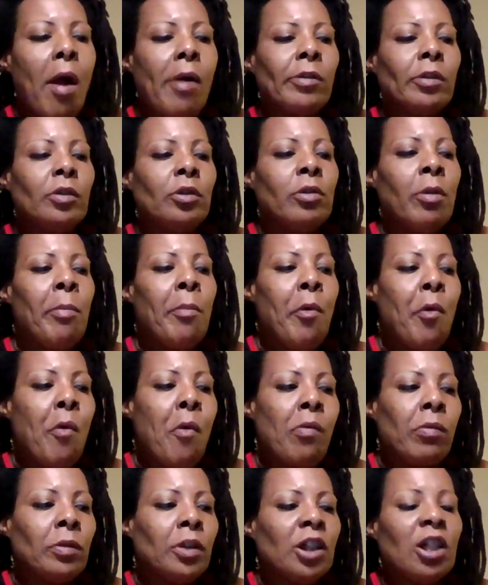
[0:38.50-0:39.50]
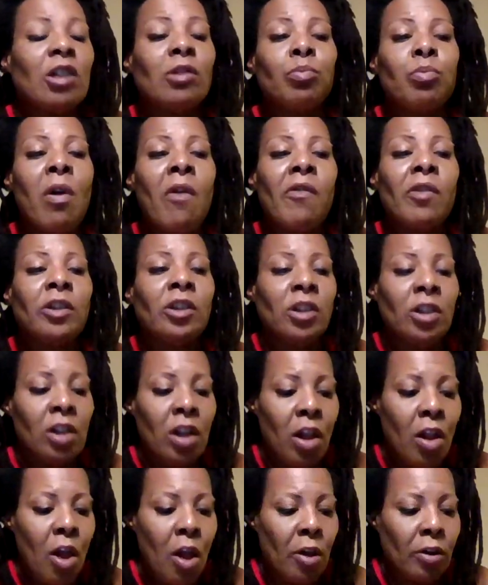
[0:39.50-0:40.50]
the moon experiencing
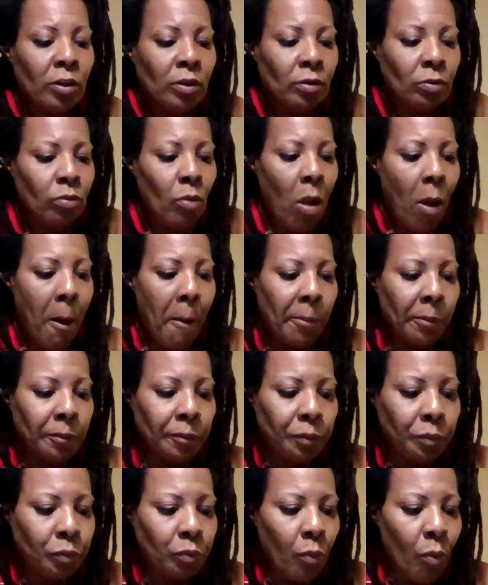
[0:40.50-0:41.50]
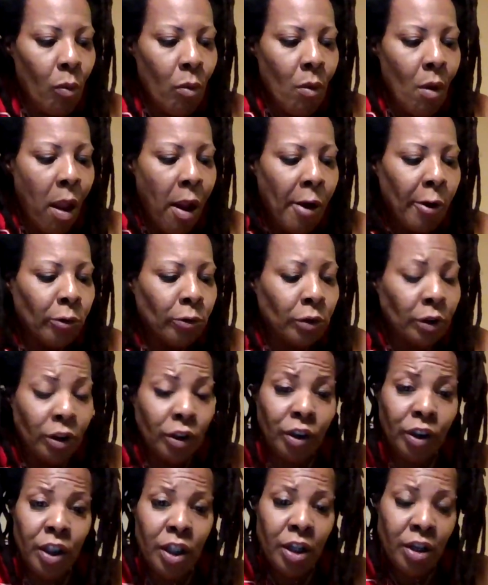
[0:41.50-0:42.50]
Lilith, who
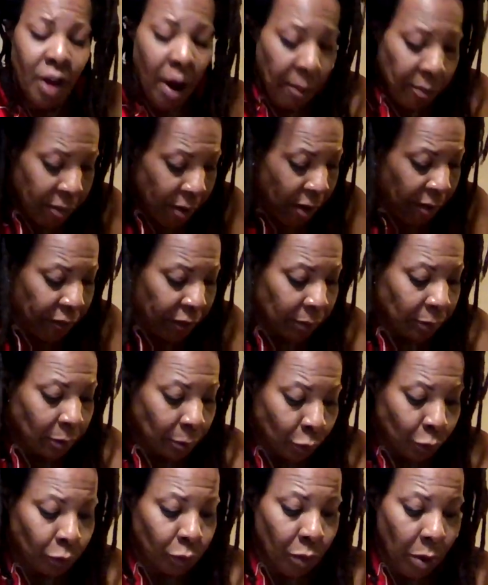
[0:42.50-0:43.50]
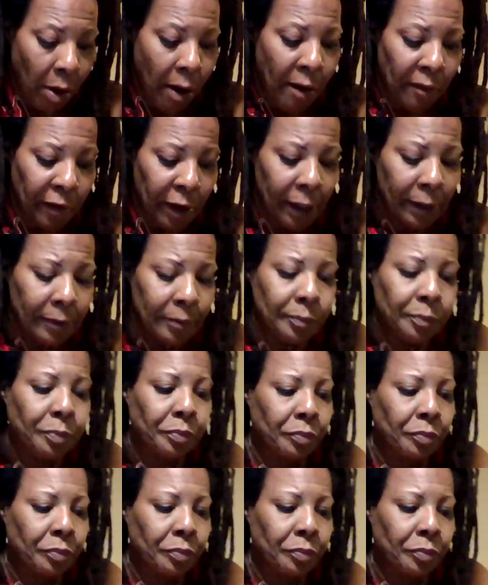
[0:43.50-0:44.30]
she's separate from the moon, right?